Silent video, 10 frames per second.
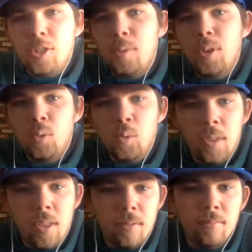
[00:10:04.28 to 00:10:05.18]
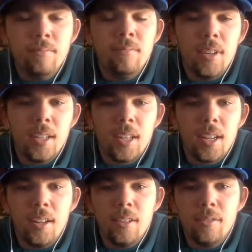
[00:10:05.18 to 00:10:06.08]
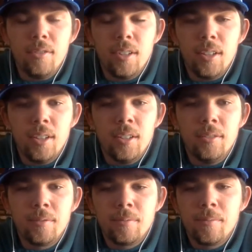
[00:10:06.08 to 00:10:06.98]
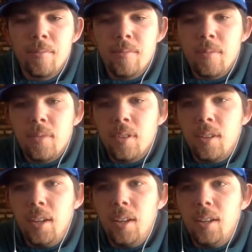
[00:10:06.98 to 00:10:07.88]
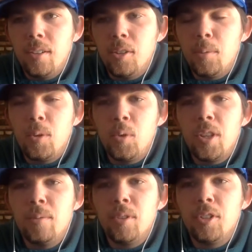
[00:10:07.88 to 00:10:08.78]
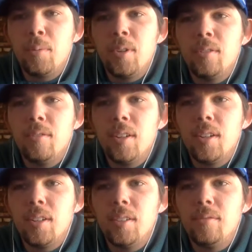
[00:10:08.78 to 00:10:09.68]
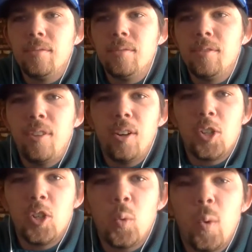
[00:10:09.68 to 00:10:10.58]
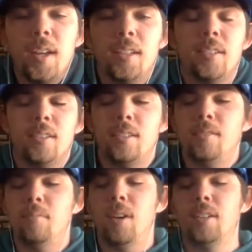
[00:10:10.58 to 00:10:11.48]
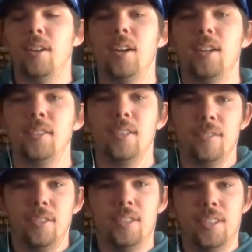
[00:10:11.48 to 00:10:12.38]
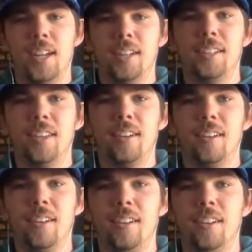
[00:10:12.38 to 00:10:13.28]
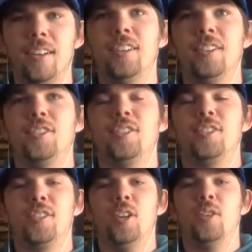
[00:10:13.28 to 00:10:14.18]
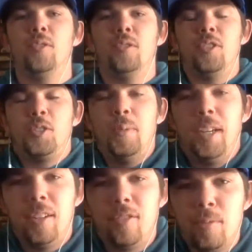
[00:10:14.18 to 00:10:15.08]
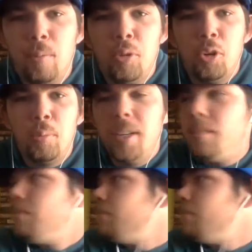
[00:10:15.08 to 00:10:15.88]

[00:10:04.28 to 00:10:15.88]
bit of rhythm and kind of uh yeah a little bit of rhythm a little bit of uh feng shui to my talk instead of just standing there just you know speaking from a pulpit